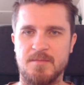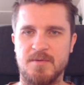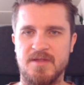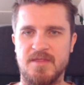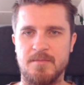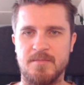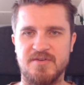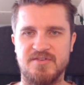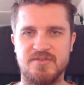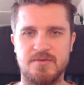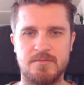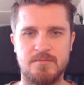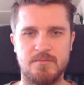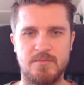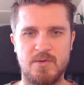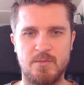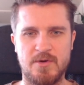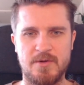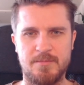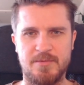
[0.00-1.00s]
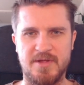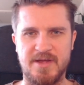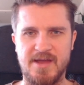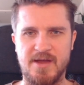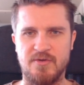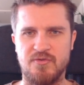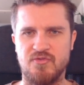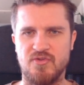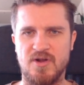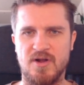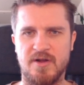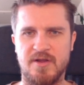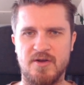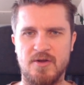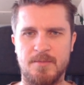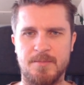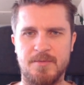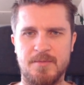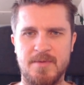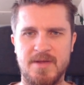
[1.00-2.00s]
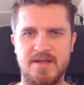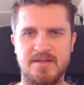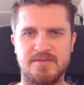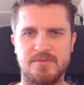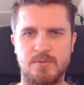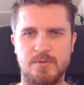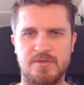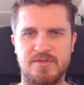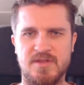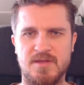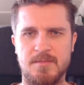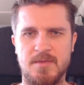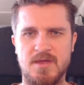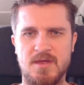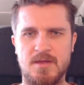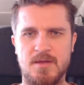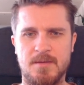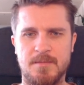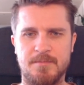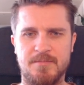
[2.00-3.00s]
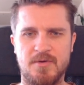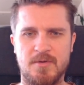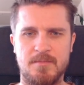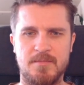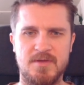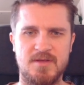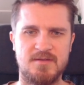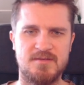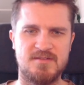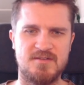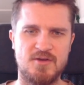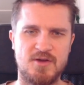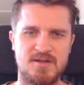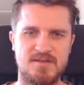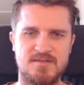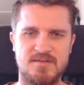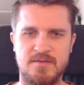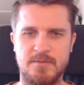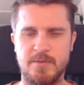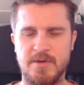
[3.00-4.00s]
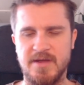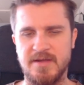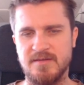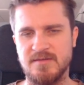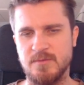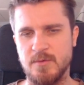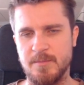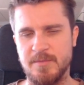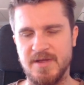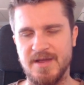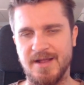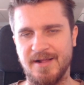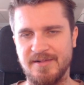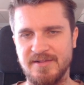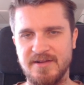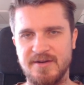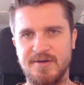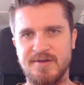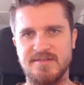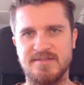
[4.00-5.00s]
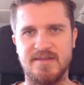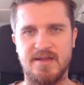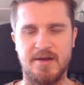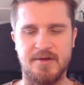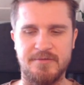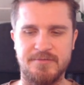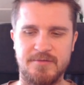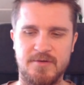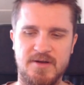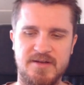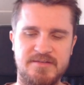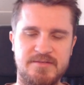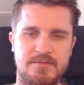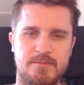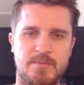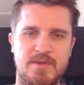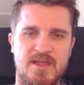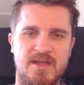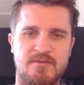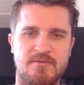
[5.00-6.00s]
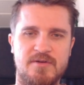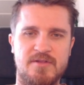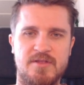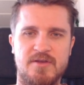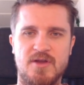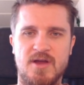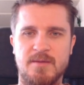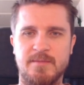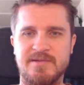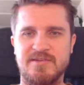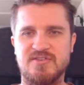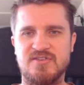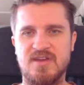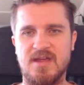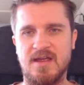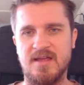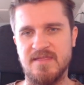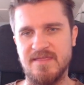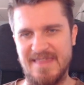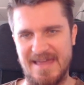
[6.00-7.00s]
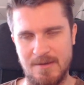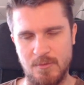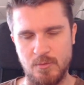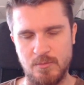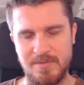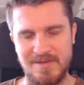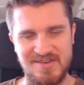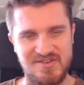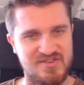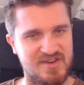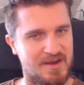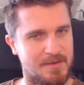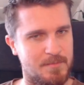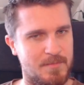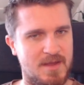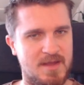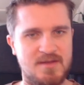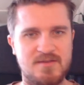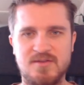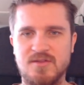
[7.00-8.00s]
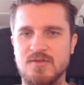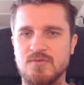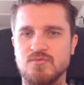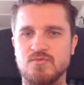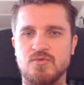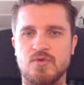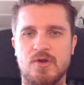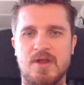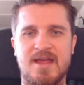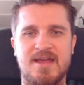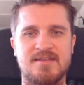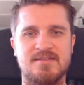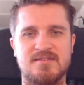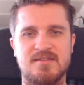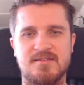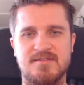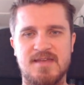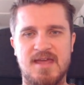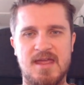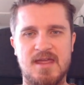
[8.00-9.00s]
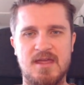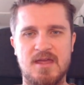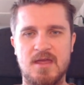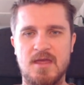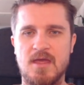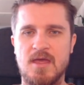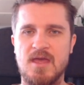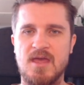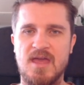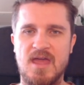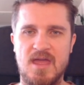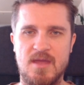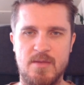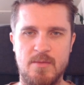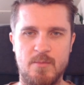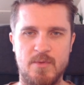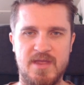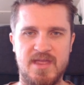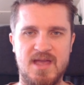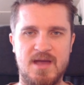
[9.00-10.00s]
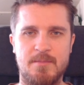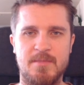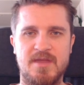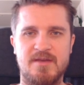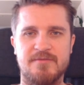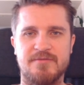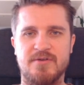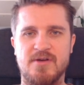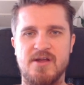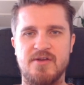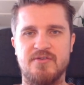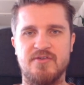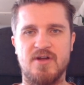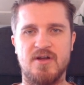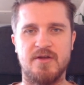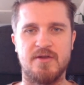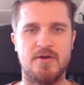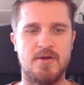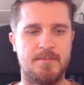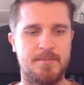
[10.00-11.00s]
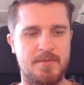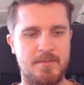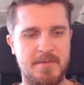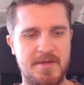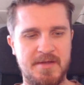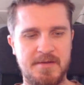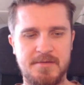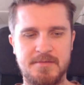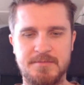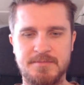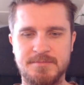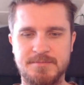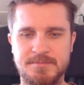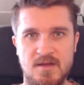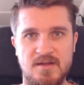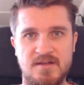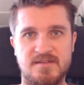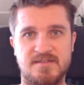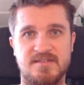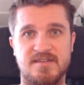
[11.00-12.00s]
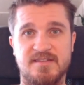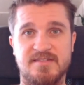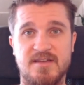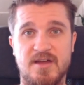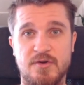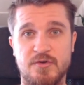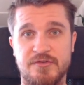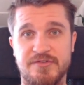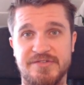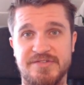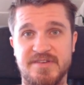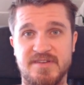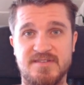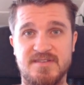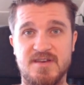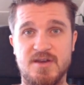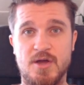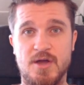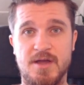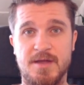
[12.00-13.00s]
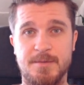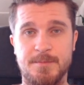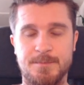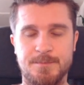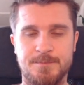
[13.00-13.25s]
by the bishop. We want to play our drunken opera mate sort of theme here. Problem is, knight's in the way. So we play a clearance sacrifice. We get rid of the knight with check. That would be checkmate, so the rook has to take. And then we come in for our drunken opera mate. 669.